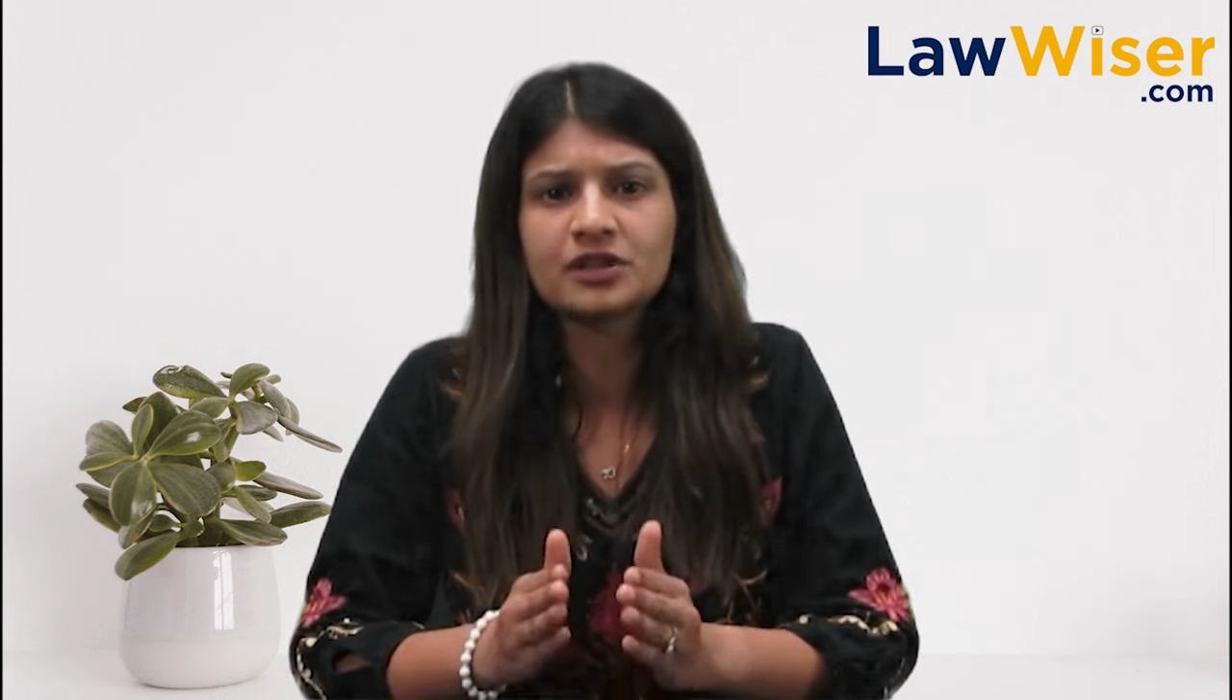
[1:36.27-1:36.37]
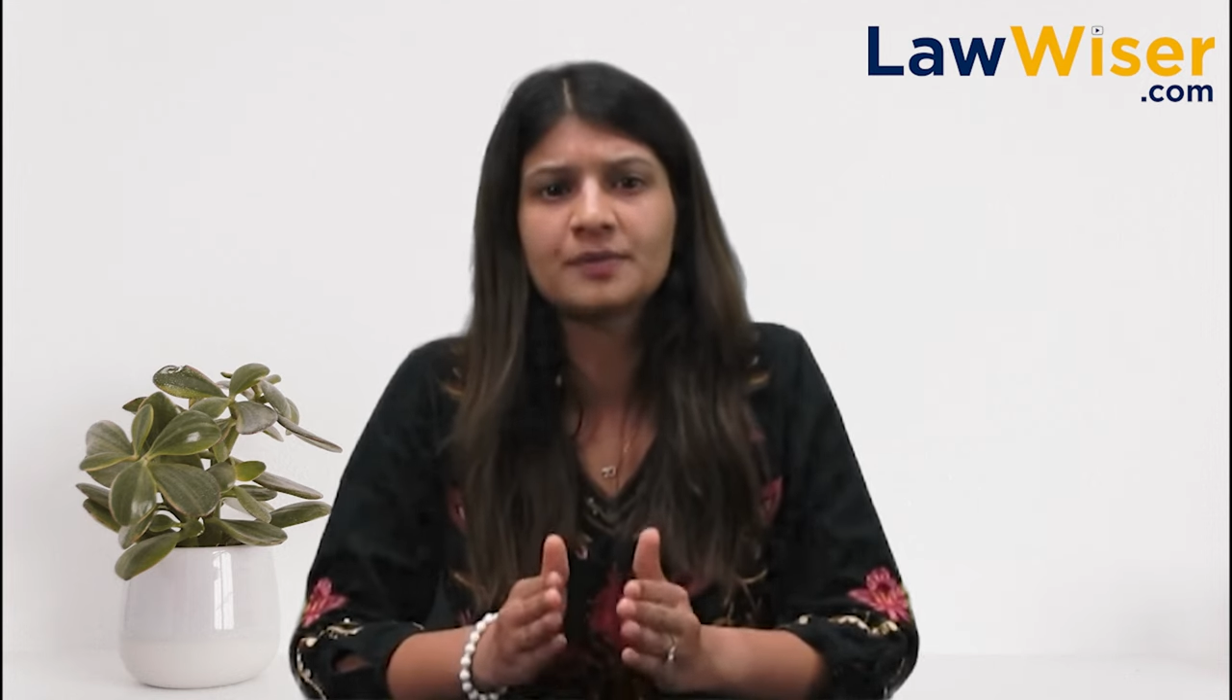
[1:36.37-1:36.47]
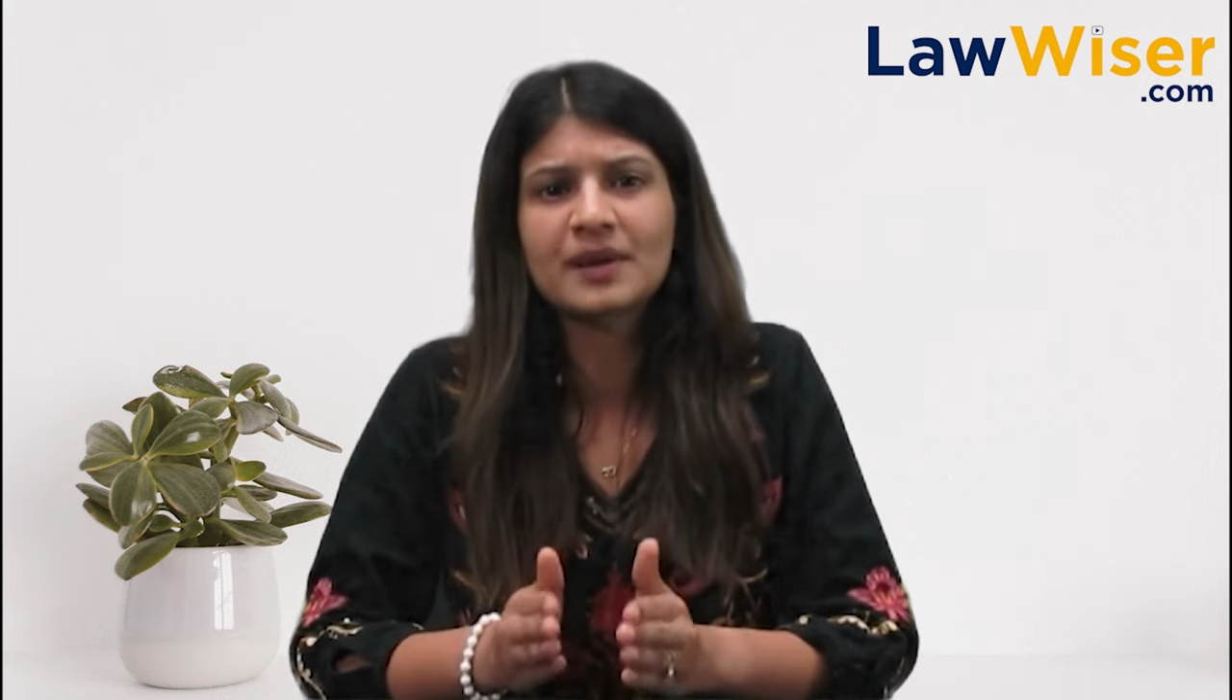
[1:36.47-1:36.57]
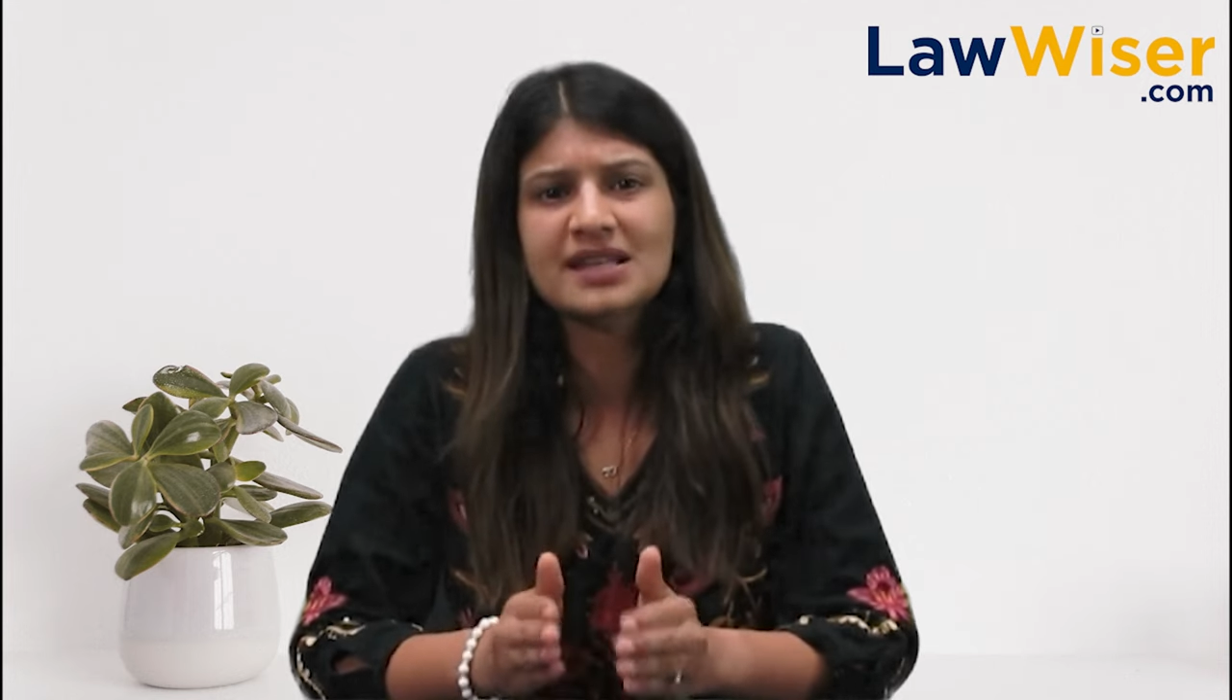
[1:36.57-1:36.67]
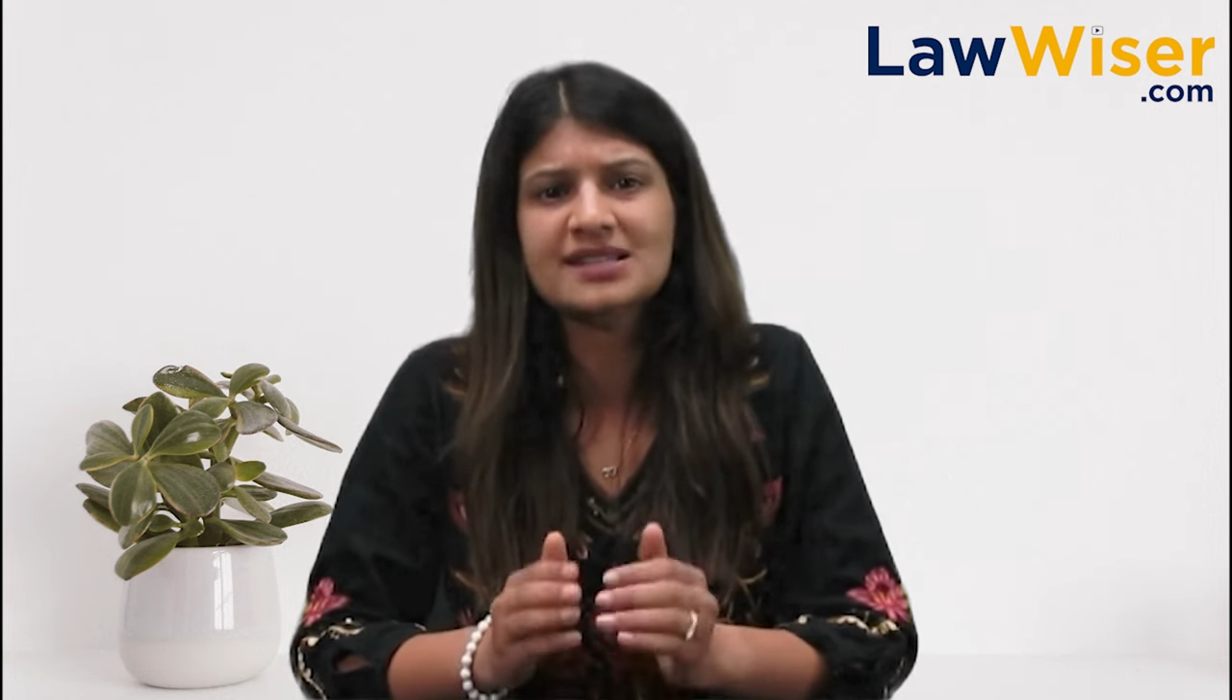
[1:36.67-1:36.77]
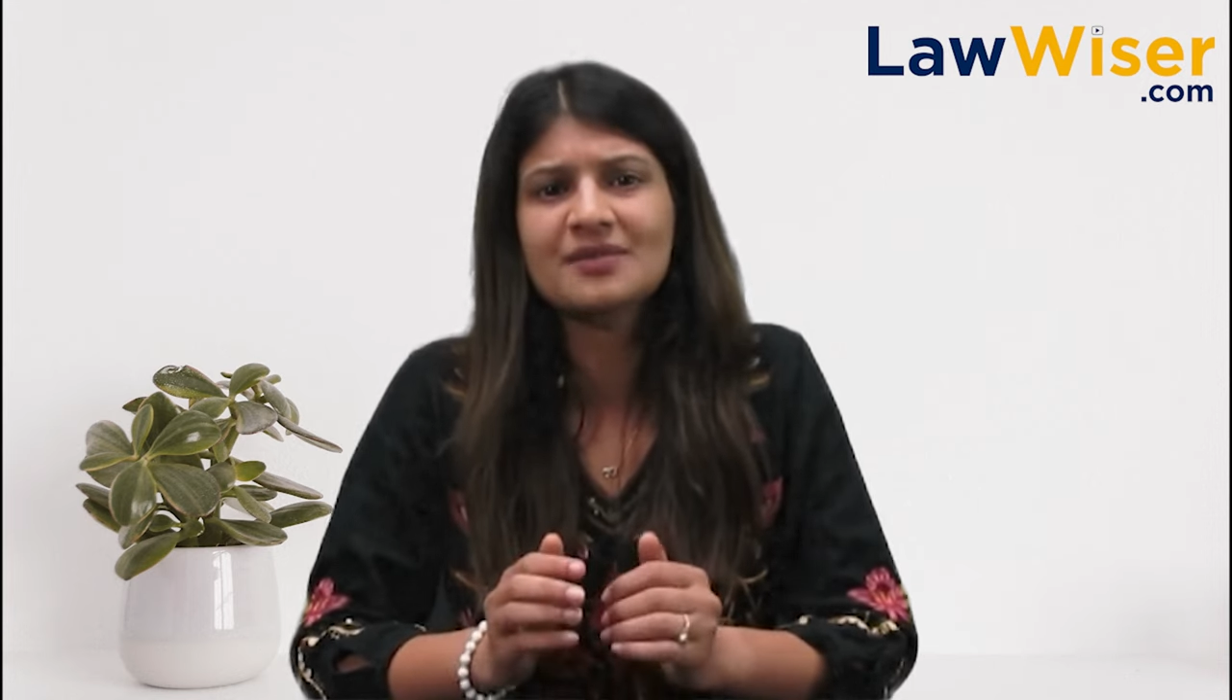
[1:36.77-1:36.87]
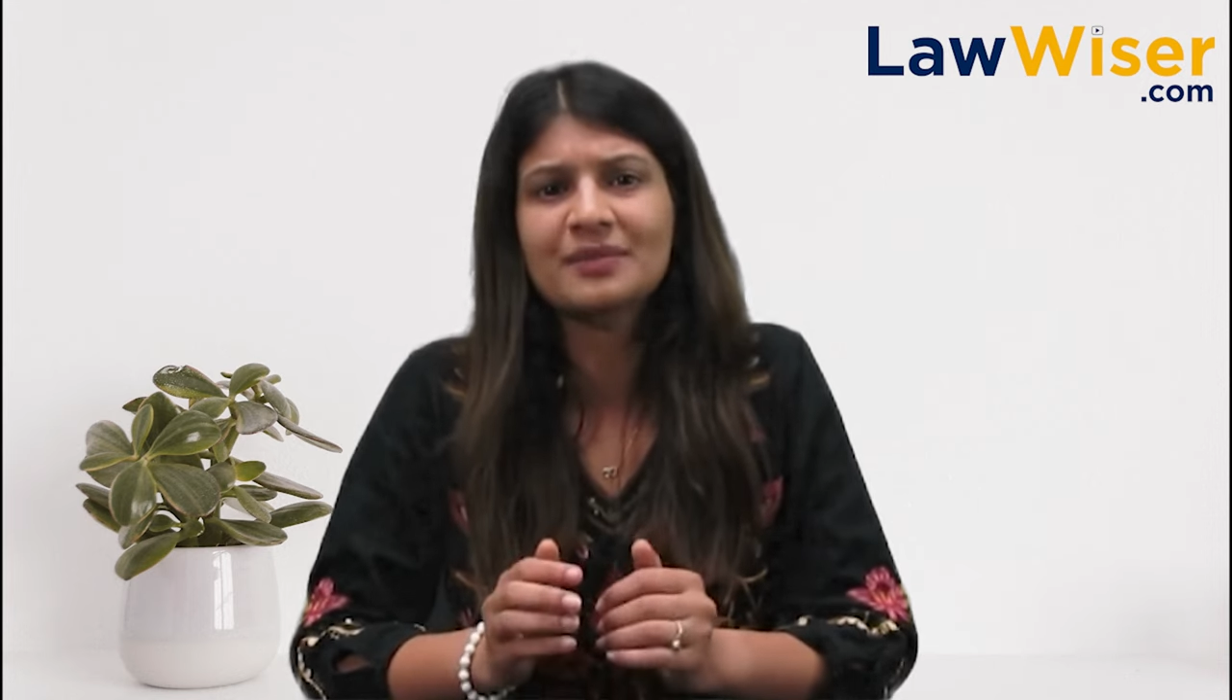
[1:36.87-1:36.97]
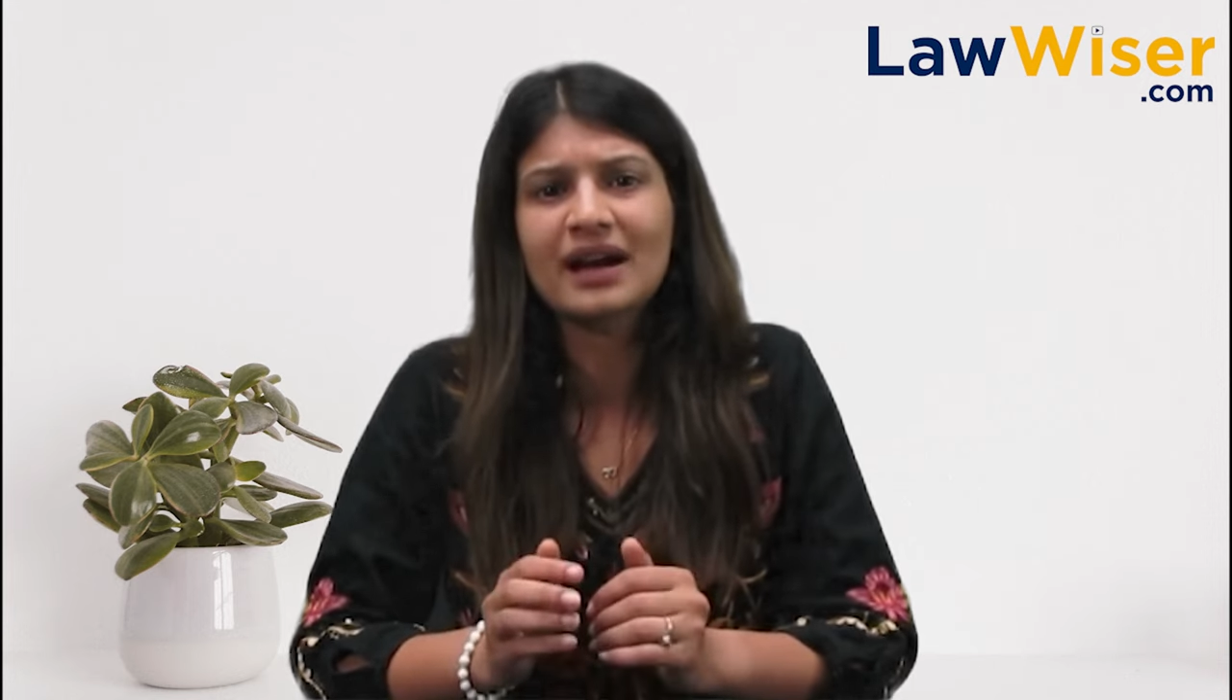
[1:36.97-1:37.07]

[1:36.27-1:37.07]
for the plastic